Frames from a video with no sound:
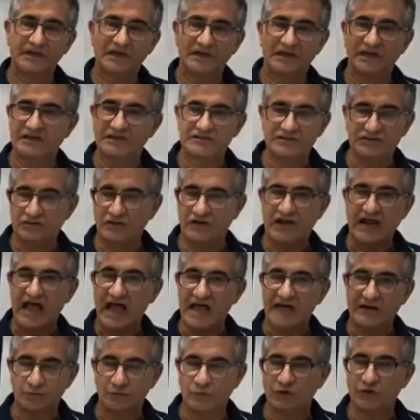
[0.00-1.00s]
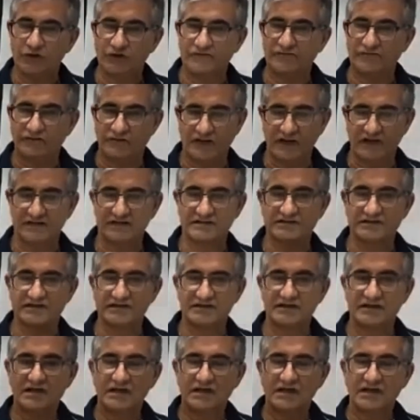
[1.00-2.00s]
It's not hard work for us
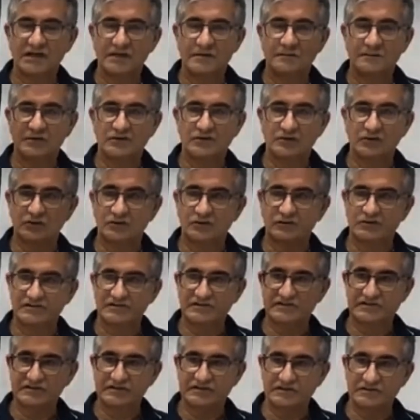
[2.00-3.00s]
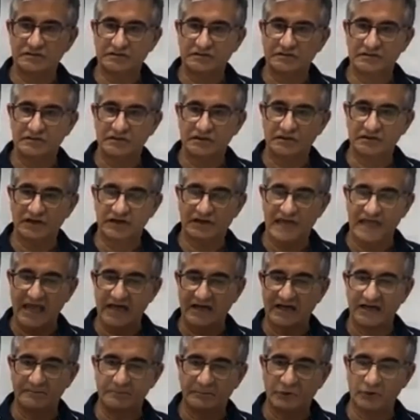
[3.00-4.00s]
because
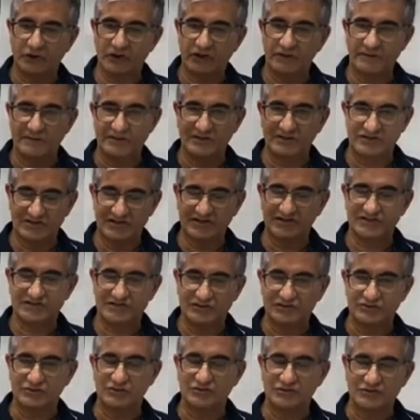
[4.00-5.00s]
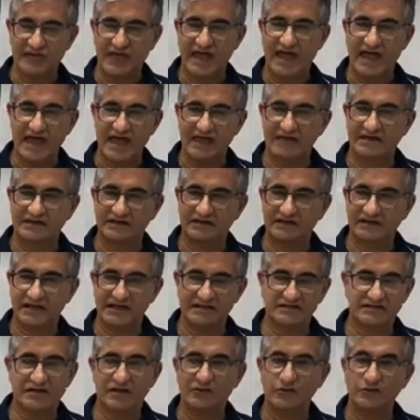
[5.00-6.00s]
accounting and bookkeeping, just to do that,
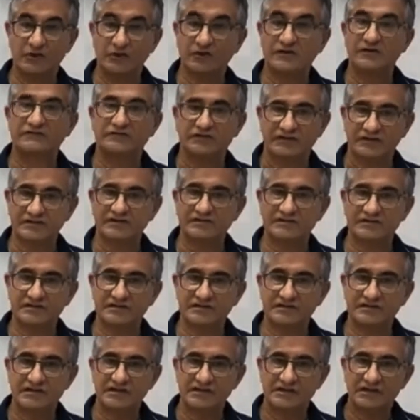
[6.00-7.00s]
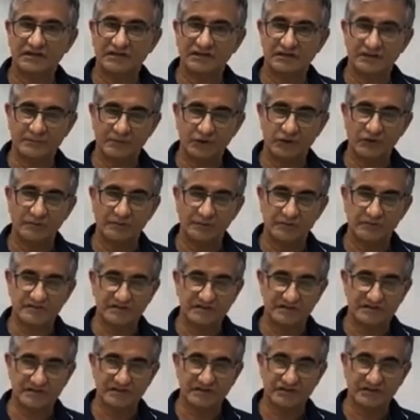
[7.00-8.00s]
has no relevance. The purpose
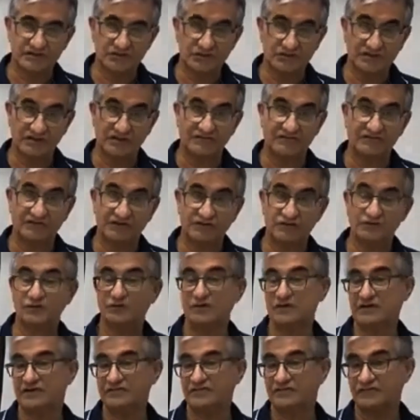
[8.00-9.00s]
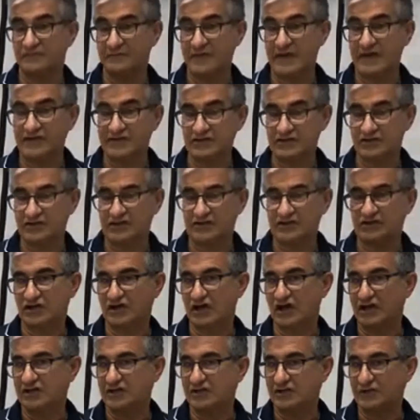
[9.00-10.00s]
is to give you information, and you're
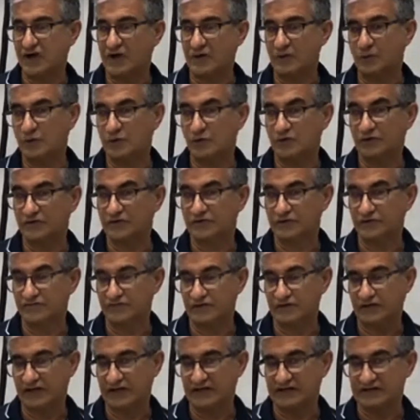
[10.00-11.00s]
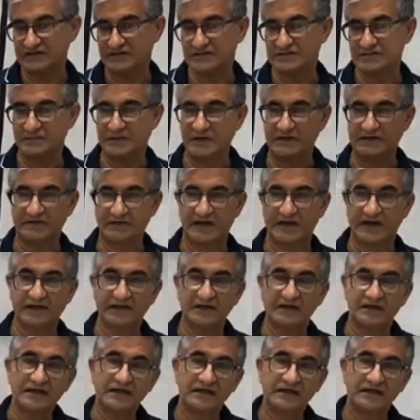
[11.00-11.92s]
going to only create wealth if you can anticipate that.